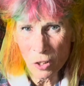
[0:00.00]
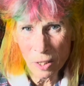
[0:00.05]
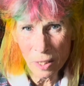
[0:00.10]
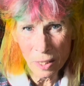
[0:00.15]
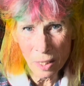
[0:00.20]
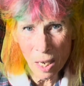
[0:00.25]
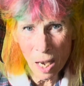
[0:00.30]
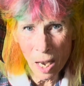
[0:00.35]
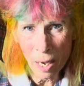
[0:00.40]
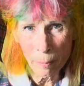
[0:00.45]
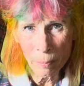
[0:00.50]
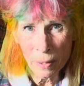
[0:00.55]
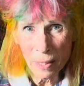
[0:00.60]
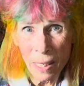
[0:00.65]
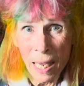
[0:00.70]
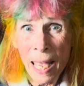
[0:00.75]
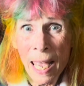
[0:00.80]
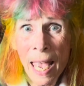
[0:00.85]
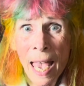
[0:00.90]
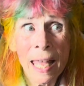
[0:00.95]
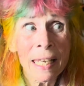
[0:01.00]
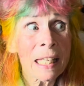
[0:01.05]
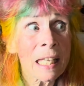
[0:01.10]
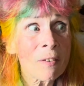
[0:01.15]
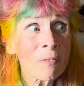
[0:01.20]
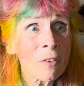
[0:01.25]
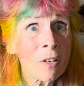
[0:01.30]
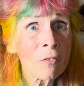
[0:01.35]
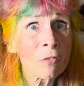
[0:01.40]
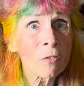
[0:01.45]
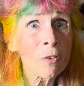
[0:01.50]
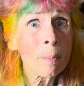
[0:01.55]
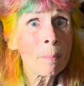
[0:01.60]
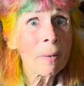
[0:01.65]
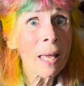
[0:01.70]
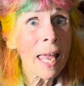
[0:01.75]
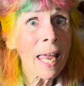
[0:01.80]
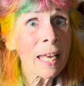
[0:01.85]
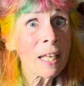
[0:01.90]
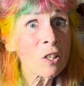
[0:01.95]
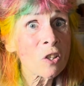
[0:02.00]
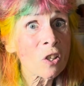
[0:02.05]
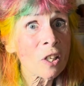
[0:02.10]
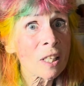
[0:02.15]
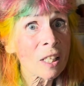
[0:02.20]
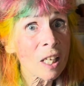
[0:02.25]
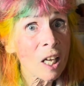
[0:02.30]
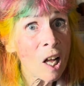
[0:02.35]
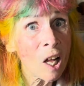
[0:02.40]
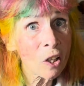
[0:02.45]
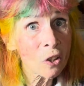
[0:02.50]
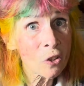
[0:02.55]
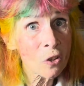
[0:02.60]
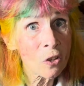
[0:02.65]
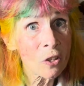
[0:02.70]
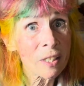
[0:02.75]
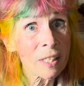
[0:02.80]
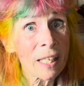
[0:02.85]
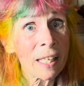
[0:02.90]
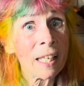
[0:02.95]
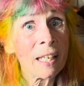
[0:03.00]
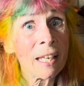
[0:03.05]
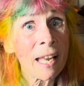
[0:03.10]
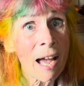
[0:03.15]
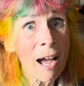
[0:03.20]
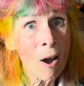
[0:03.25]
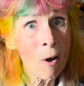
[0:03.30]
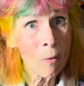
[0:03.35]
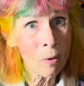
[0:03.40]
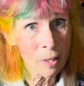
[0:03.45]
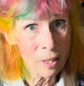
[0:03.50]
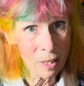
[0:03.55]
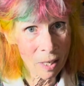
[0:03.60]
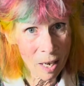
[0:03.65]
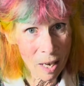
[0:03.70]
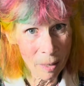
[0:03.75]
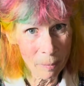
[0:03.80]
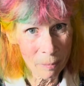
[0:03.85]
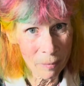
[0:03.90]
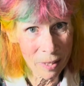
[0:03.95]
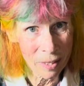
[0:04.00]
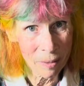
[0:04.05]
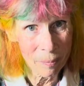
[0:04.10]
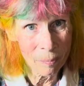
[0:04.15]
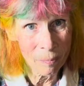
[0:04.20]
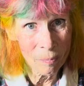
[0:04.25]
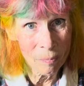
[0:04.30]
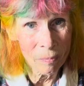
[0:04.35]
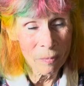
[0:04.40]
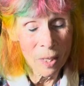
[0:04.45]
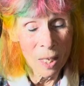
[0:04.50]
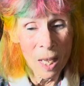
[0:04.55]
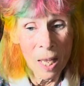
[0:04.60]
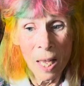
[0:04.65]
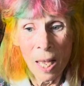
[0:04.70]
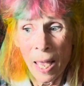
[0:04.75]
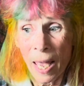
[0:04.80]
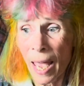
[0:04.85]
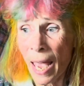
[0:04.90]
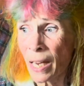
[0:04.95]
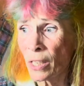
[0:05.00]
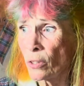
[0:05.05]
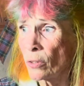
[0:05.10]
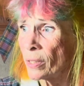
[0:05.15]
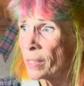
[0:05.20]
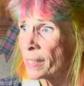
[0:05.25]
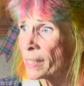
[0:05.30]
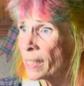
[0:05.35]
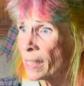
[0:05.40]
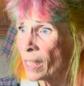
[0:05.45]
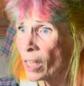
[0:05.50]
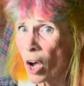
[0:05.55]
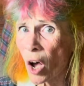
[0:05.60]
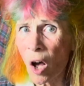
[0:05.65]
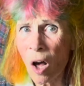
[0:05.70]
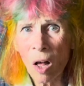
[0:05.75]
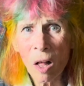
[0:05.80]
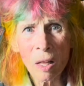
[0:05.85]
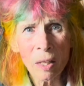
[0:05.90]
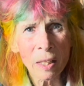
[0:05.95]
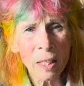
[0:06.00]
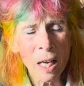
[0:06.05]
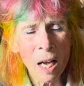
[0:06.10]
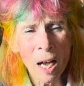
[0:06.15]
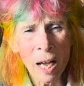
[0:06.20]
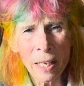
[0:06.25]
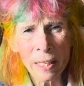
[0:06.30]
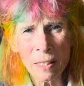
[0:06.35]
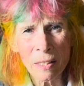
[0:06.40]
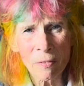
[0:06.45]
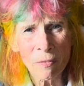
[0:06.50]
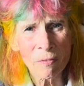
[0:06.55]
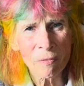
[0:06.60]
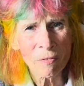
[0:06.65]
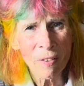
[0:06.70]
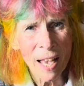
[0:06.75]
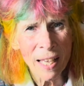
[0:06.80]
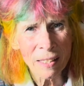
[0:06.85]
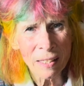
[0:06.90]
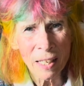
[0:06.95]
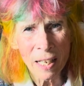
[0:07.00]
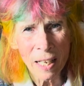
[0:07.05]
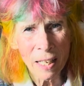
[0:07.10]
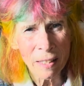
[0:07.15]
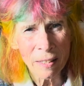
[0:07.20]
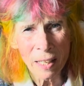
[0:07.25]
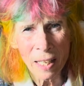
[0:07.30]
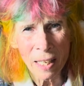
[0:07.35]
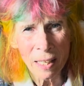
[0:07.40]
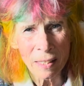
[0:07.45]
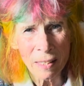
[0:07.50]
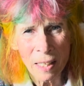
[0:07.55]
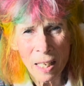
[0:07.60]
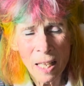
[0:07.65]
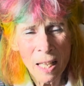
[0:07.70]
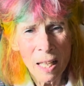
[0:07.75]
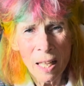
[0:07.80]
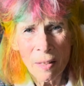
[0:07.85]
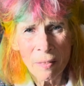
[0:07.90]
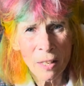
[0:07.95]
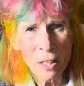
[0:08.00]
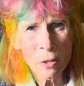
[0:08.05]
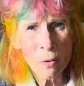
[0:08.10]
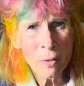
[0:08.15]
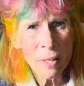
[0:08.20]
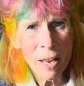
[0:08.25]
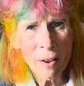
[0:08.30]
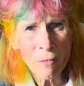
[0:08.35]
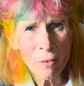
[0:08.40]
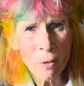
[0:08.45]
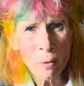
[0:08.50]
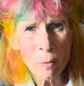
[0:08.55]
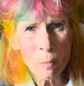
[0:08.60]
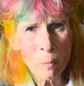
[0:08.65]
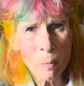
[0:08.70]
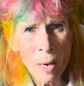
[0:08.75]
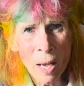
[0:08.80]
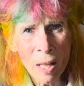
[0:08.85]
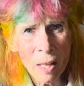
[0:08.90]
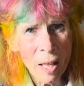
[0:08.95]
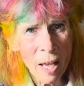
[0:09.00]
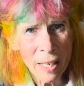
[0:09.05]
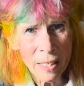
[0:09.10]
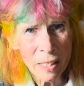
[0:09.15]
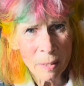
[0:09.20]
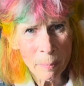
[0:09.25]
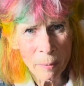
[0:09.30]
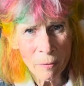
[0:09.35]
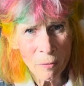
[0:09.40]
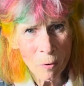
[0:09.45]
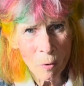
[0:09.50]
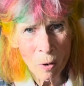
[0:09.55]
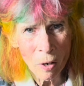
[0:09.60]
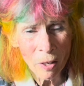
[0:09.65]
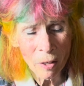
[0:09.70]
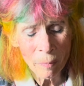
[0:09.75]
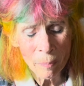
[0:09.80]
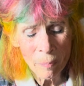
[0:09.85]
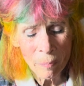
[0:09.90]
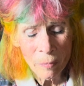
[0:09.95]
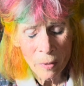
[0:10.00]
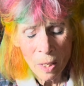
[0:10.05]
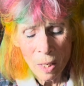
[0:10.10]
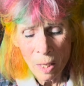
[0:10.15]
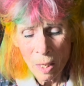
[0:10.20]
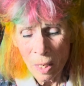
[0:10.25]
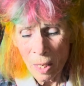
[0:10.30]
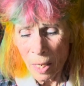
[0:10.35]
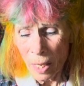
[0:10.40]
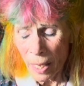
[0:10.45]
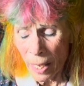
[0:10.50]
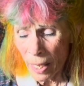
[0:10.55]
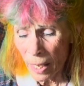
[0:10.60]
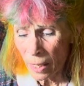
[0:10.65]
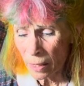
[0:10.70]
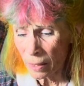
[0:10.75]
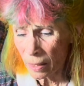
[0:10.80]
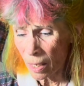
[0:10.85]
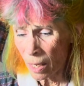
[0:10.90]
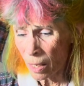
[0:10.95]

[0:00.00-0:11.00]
times and even from ancient cultures in our times. And you see all kinds of fascinating things that you never realized before. And